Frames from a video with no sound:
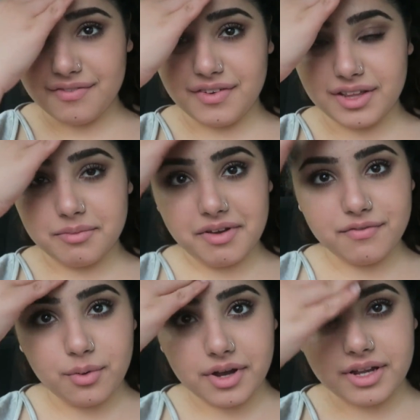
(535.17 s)
feeling my
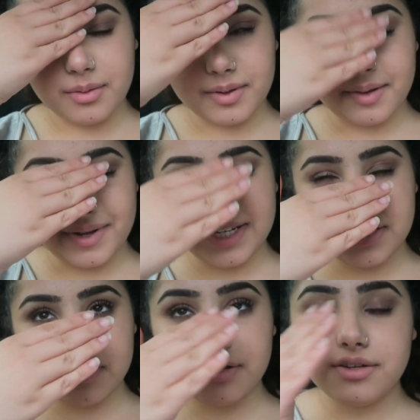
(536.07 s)
forehead or like my
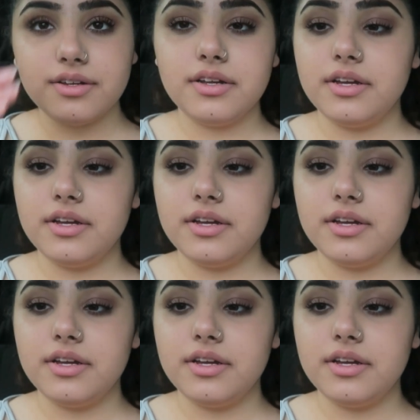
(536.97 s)
T-zone,